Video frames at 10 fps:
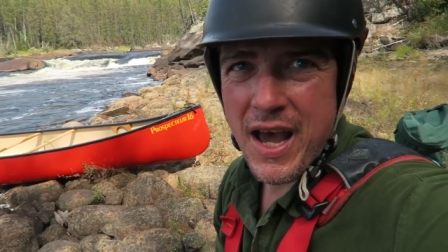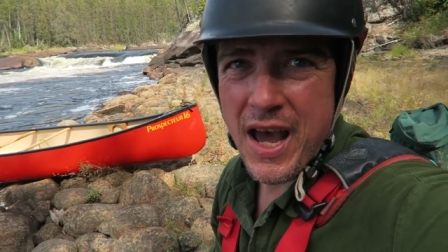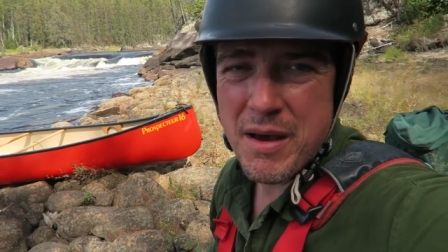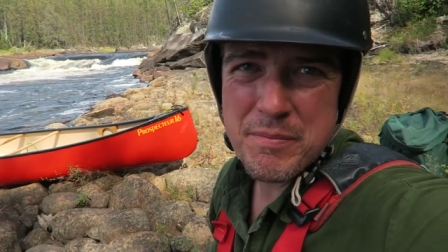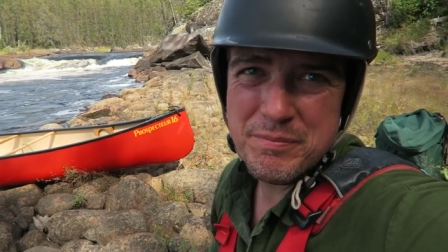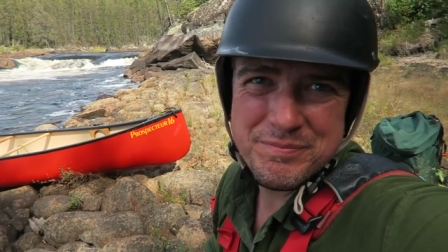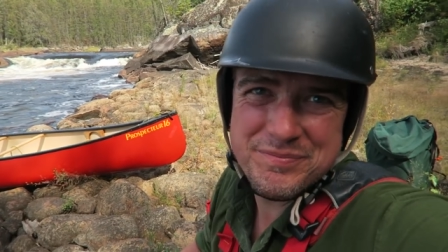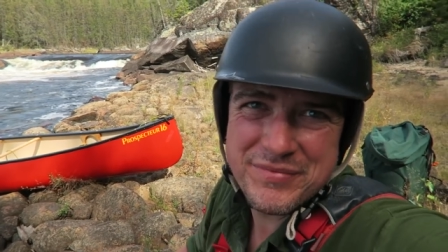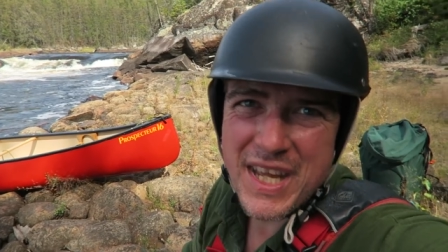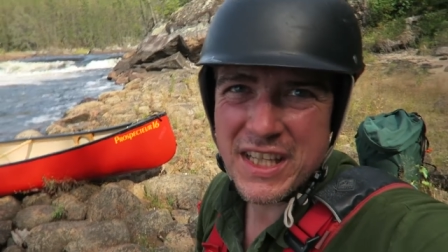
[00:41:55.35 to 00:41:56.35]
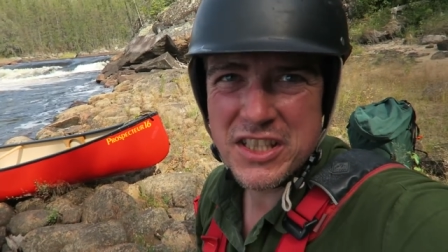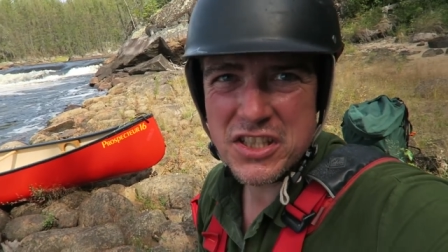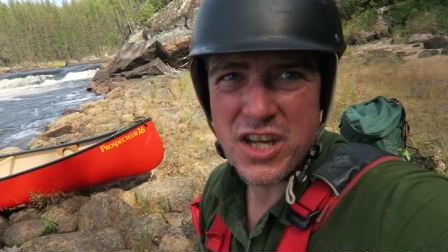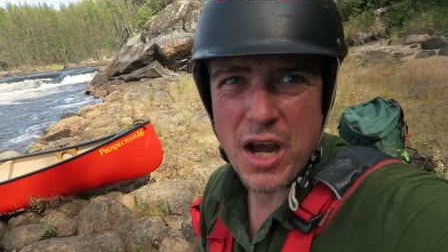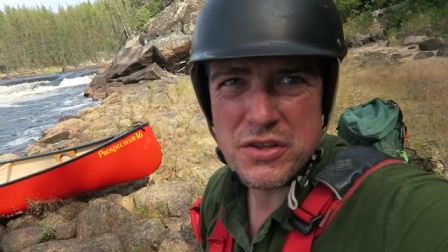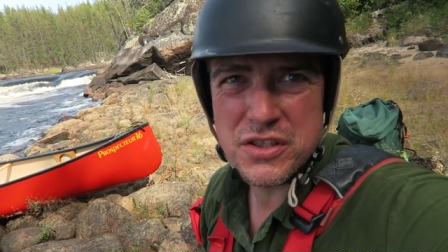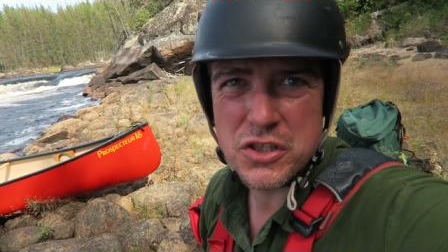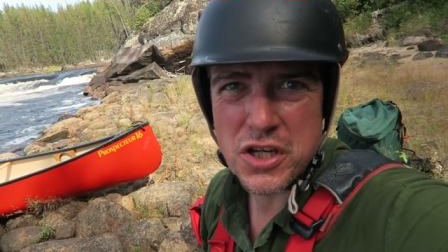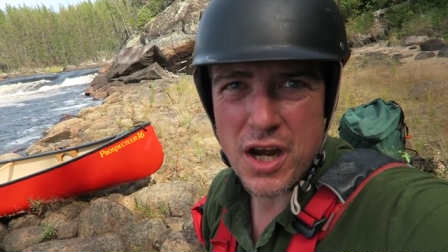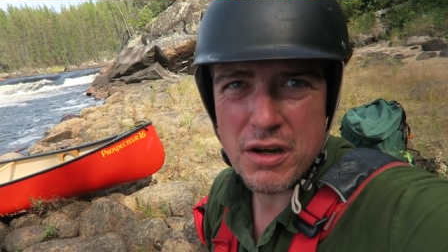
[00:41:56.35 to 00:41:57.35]
it just goes to
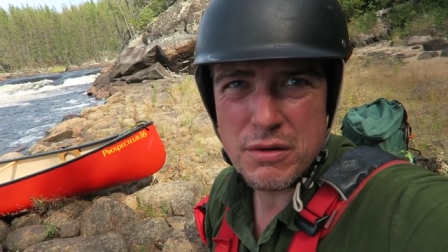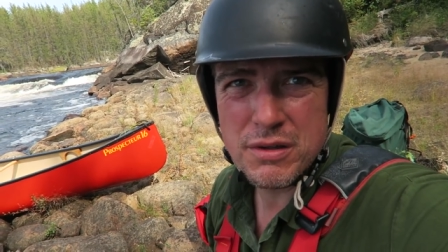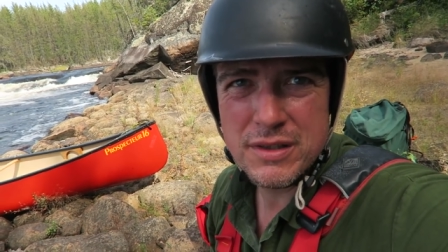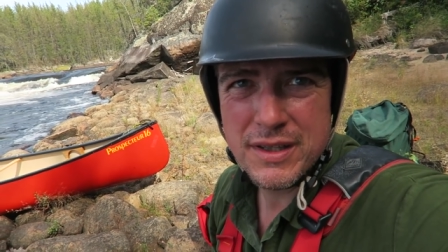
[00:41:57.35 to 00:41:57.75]
show